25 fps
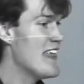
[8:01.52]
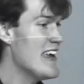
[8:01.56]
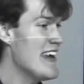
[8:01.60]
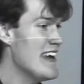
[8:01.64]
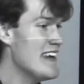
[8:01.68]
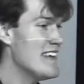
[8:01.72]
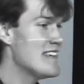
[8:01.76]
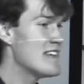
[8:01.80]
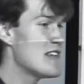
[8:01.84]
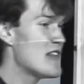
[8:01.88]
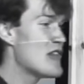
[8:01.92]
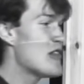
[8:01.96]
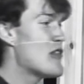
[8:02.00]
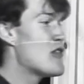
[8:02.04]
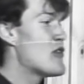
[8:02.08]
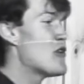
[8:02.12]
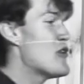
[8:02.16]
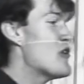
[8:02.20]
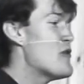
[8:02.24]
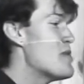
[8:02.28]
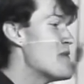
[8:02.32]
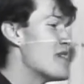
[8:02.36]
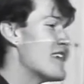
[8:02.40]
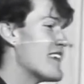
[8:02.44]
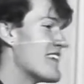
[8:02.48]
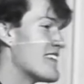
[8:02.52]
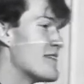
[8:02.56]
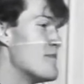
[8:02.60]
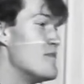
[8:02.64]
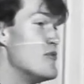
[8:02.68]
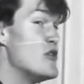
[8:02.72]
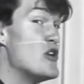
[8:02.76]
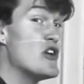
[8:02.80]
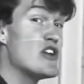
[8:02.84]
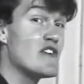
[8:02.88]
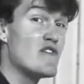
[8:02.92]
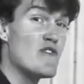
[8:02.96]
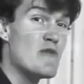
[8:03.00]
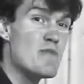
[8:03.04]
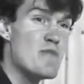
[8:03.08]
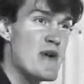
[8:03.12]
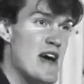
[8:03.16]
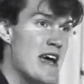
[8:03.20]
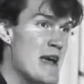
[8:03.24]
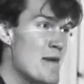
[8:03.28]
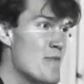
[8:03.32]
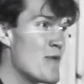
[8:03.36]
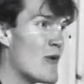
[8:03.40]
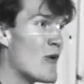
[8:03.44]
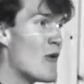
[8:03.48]
these luminous, beautiful
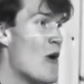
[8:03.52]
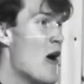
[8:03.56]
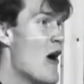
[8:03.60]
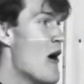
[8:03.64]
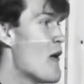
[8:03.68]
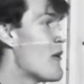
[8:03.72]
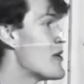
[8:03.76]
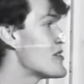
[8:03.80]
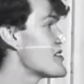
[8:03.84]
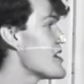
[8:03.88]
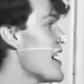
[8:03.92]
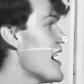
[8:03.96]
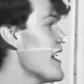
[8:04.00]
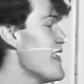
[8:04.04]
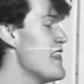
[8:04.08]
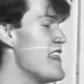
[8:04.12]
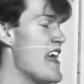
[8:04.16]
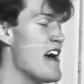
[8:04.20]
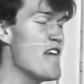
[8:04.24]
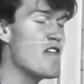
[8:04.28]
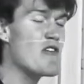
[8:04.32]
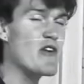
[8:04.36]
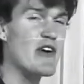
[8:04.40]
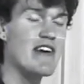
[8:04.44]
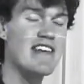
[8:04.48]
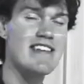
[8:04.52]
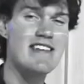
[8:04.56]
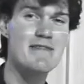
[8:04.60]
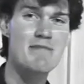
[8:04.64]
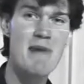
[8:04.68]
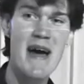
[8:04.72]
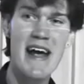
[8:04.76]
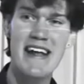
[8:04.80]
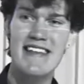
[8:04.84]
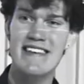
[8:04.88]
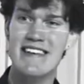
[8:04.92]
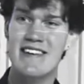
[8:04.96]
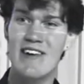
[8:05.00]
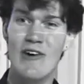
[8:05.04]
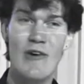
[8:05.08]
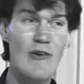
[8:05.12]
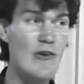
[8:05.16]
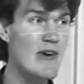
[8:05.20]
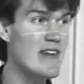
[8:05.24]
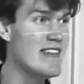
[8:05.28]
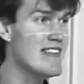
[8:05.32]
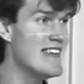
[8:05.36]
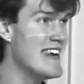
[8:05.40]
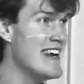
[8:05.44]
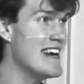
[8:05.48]
people, which I had never expected or
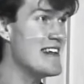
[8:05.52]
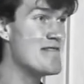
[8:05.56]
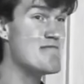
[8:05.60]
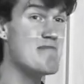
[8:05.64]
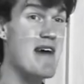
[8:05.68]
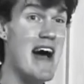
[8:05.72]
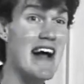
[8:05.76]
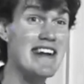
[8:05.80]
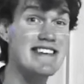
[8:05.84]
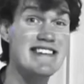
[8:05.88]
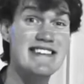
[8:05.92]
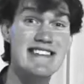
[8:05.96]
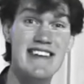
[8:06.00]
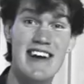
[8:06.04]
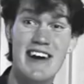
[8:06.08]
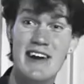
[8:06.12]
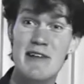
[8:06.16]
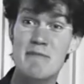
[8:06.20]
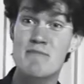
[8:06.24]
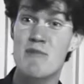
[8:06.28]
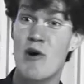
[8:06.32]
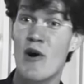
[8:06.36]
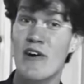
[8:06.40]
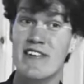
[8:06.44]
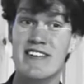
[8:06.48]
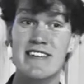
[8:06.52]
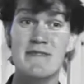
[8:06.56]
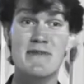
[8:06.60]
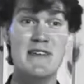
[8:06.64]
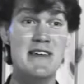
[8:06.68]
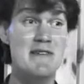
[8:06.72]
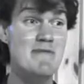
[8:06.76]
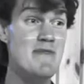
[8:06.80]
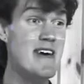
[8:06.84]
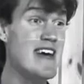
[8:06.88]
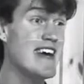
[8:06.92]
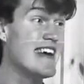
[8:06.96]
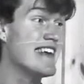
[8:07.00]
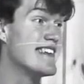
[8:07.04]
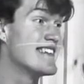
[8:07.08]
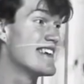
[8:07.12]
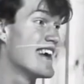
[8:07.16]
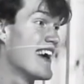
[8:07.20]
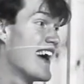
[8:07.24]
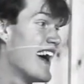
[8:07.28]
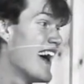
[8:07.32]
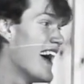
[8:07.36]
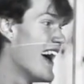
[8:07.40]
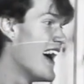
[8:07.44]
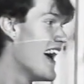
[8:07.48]
indeed imagined I could possibly meet.
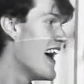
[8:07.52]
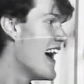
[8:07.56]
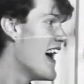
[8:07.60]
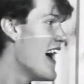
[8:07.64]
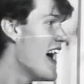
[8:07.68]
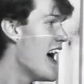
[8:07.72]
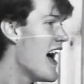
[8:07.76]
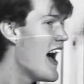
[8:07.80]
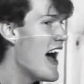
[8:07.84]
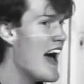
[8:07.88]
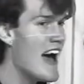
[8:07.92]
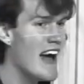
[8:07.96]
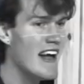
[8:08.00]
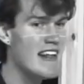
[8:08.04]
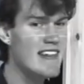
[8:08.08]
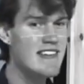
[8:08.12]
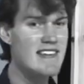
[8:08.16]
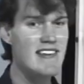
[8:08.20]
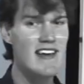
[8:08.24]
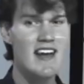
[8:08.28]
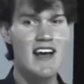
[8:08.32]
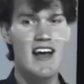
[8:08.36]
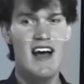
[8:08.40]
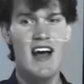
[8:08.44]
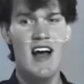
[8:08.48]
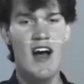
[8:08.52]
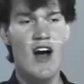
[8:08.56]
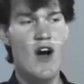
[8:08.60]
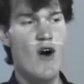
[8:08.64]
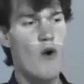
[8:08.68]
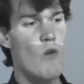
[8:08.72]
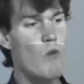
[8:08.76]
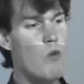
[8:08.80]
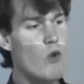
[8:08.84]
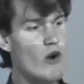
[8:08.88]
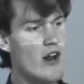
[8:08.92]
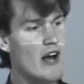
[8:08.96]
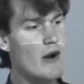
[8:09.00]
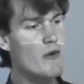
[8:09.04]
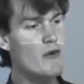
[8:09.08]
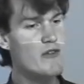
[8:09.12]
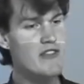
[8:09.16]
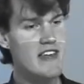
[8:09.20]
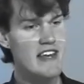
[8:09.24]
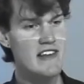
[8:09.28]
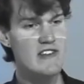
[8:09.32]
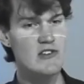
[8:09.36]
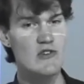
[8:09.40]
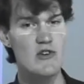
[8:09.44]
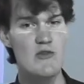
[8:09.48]
And what I would
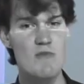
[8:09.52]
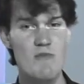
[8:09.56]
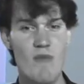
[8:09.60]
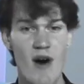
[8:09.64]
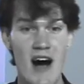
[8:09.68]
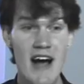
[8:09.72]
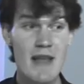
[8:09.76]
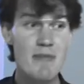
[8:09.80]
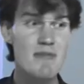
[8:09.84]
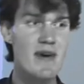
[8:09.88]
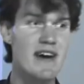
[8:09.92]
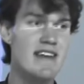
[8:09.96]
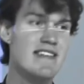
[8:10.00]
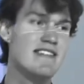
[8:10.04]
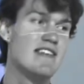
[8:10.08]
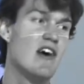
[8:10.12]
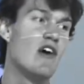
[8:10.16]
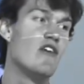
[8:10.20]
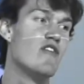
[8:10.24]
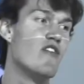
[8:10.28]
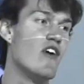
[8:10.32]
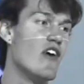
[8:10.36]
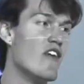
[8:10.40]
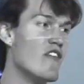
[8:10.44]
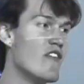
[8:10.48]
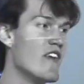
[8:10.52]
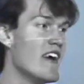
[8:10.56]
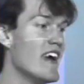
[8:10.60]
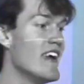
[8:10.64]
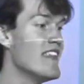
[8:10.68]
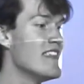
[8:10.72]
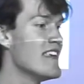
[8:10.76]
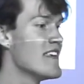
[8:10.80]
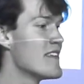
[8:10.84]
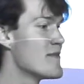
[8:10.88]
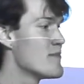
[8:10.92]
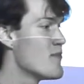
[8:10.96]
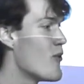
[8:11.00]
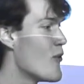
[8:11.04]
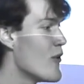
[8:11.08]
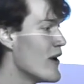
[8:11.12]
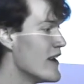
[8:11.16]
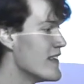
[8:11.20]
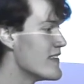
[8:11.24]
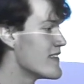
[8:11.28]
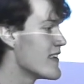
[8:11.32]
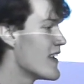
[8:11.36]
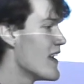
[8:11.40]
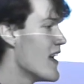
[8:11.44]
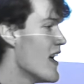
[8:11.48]
need to remind myself of in this
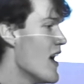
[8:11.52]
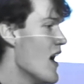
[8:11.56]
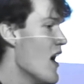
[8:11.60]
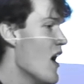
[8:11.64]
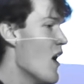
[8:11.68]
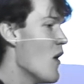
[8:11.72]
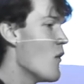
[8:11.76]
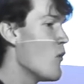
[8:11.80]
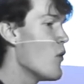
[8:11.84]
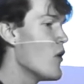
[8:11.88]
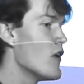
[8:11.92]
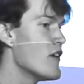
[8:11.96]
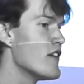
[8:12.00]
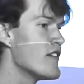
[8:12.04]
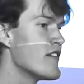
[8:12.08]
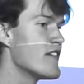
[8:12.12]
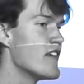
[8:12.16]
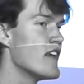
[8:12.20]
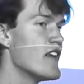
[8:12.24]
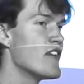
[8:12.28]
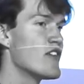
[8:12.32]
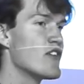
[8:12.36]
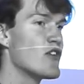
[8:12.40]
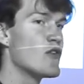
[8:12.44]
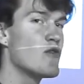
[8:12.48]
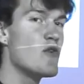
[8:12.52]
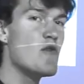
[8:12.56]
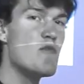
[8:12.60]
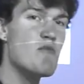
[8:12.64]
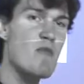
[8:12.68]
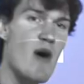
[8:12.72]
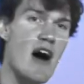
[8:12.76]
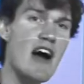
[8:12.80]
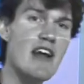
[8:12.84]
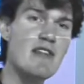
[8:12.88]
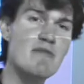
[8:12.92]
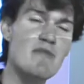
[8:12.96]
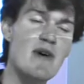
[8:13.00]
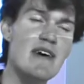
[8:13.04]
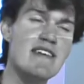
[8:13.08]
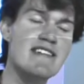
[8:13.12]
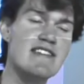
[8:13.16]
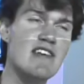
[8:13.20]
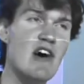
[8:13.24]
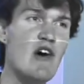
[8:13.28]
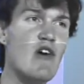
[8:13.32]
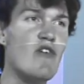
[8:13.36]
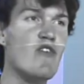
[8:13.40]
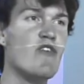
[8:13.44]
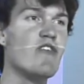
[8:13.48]
point was to remind
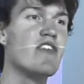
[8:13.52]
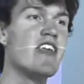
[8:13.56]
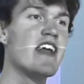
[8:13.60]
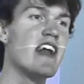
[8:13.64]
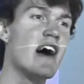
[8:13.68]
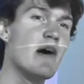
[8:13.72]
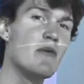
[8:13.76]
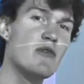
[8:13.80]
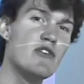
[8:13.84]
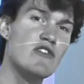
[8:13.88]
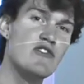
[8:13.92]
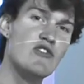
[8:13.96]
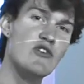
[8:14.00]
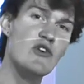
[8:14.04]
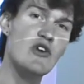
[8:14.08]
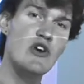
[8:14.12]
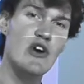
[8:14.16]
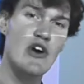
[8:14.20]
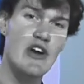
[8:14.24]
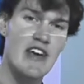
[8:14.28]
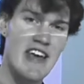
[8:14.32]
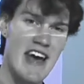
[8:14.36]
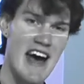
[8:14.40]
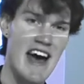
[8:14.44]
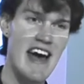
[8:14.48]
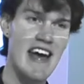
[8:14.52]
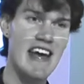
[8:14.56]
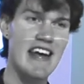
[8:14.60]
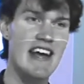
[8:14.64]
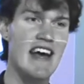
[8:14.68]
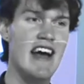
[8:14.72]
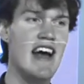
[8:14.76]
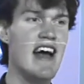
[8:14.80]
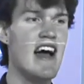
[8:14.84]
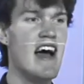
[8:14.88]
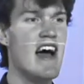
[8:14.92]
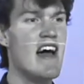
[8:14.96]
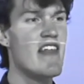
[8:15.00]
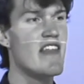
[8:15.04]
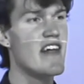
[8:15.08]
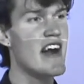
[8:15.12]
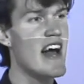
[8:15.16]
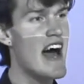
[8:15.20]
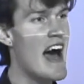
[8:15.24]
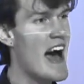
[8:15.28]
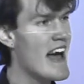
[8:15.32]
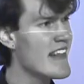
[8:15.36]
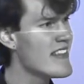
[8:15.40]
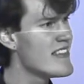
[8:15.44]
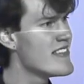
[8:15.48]
myself that I was doing okay, that I
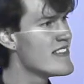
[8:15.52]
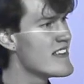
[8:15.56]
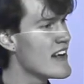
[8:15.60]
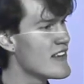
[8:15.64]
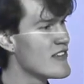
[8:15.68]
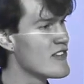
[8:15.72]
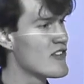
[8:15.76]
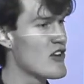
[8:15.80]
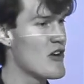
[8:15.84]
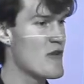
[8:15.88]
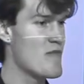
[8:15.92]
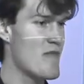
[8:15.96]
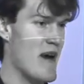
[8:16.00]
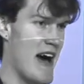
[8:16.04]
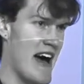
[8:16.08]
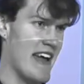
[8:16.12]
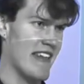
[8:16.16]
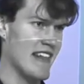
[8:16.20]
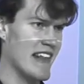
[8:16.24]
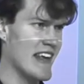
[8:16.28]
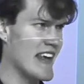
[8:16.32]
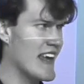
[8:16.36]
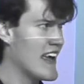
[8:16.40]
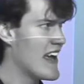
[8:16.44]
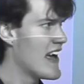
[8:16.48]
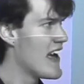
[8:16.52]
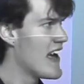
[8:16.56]
hadn't done so badly.